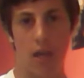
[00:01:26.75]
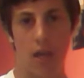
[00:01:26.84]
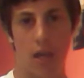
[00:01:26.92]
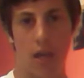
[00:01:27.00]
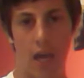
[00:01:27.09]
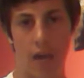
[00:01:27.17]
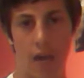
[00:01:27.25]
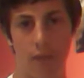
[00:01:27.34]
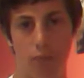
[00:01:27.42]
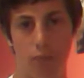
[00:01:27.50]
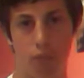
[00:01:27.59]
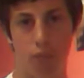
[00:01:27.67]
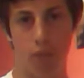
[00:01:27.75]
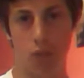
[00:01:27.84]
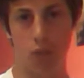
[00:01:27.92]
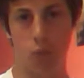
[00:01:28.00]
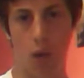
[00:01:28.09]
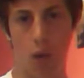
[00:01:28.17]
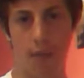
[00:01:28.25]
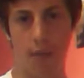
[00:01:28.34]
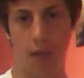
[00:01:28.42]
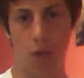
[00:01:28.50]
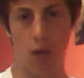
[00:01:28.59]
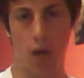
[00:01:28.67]
have pretty much wiped
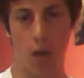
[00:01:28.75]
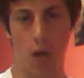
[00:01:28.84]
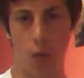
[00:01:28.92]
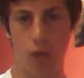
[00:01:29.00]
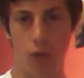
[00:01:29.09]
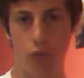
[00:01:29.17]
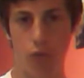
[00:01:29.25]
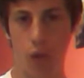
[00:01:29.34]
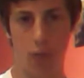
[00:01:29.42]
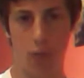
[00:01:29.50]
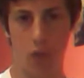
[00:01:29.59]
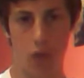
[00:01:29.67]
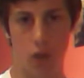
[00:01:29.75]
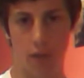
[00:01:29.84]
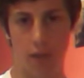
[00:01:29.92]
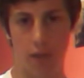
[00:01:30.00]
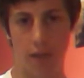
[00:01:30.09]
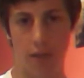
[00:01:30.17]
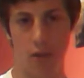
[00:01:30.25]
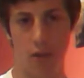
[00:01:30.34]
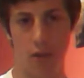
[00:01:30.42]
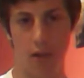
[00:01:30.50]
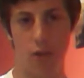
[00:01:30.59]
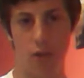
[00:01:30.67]
out all the crime in Gotham until there's
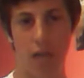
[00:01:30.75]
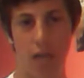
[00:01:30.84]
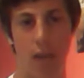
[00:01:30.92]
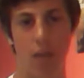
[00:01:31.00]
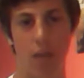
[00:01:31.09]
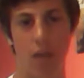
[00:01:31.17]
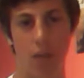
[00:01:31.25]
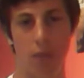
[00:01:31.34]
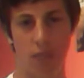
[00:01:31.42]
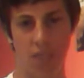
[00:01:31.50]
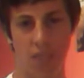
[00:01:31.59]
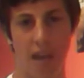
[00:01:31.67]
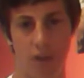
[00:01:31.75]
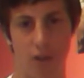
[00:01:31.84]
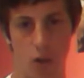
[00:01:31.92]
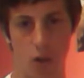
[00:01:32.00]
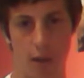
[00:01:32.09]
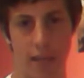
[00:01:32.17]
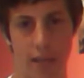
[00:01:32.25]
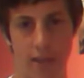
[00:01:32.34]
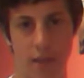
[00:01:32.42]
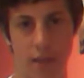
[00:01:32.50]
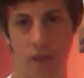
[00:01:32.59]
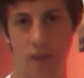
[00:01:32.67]
a little cameo by Scarecrow and
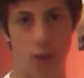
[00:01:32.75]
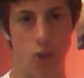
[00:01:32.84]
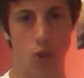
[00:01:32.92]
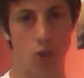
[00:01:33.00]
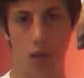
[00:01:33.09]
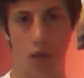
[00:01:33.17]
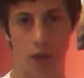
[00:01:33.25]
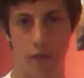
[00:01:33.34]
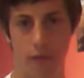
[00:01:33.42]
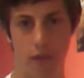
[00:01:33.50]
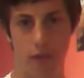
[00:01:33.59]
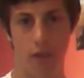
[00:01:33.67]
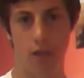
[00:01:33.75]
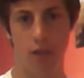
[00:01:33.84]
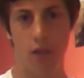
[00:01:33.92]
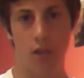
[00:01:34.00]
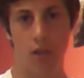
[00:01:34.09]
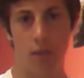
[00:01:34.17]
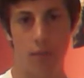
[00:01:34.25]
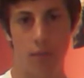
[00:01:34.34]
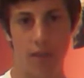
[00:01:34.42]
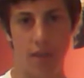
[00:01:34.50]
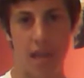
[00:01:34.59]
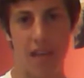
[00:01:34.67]
they finish it all off. But
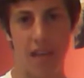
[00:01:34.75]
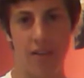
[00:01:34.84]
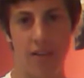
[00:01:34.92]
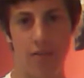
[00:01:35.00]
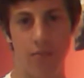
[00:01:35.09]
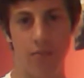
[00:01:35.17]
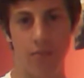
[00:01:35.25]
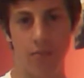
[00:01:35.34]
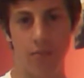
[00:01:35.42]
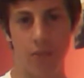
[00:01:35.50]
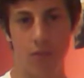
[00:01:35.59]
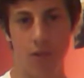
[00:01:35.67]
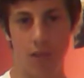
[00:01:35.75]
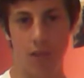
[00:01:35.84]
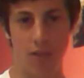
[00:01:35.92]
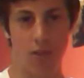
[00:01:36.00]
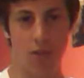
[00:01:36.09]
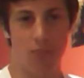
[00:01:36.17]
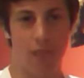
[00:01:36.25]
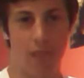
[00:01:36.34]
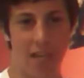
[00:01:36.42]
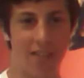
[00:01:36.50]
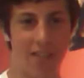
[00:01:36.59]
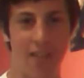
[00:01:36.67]
then, guess who?
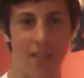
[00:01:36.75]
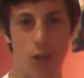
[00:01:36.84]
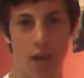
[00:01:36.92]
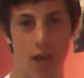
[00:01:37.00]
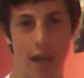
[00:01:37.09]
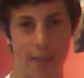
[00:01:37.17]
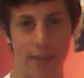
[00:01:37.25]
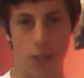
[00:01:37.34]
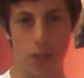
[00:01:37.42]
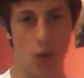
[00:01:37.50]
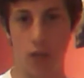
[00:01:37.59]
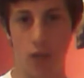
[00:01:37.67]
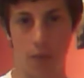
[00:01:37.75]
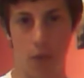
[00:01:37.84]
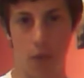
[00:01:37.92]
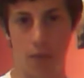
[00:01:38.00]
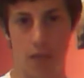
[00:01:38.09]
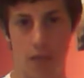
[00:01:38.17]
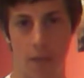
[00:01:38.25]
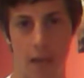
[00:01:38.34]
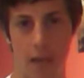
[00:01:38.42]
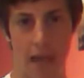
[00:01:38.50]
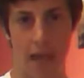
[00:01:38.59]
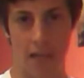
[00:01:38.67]
Heath Ledger as the Joker pops up
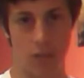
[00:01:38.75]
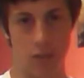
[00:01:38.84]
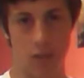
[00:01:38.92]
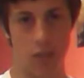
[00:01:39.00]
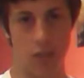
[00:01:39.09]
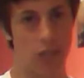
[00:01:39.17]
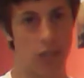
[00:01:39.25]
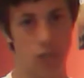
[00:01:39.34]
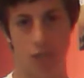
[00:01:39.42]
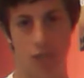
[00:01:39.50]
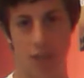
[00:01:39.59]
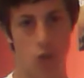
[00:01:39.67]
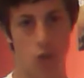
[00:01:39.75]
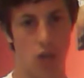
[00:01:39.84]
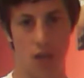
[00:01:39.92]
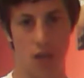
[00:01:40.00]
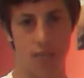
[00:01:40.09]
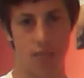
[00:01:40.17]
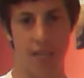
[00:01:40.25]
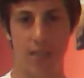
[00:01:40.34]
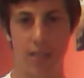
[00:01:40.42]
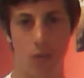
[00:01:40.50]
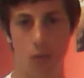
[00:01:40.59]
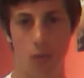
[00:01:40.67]
and starts wrecking shit up, takes
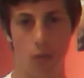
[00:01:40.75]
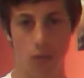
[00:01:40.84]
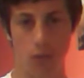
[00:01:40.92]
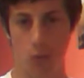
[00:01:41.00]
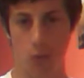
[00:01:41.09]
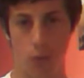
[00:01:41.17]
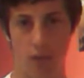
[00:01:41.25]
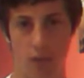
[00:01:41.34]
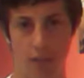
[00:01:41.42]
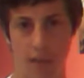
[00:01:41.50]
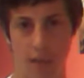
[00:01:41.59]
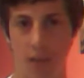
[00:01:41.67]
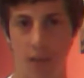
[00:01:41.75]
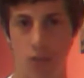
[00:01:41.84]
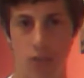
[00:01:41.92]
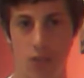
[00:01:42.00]
almost all 3 of them out,